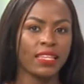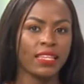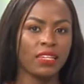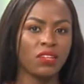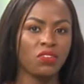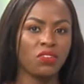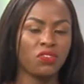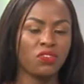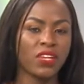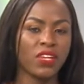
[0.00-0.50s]

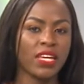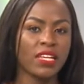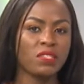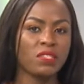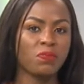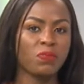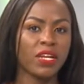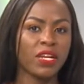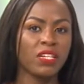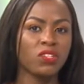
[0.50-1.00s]
The new
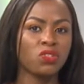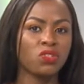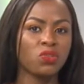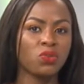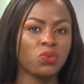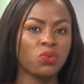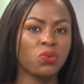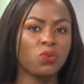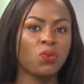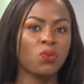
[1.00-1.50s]
figures bring
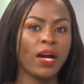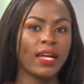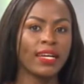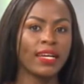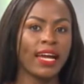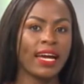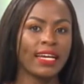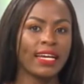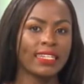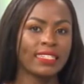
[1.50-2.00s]
to
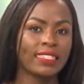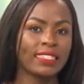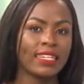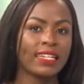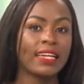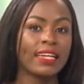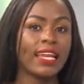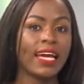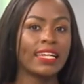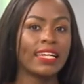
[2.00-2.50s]

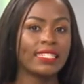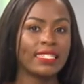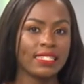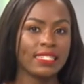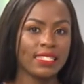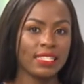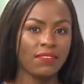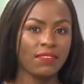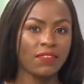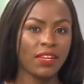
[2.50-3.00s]

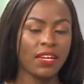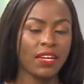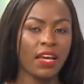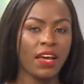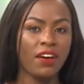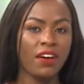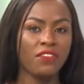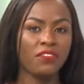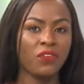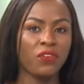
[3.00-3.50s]

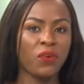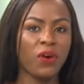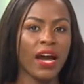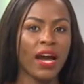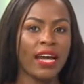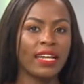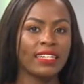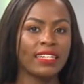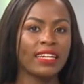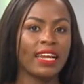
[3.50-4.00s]

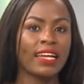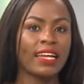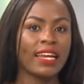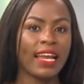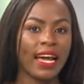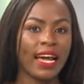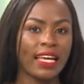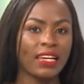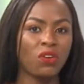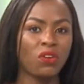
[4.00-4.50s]

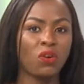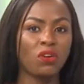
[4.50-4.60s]
197,409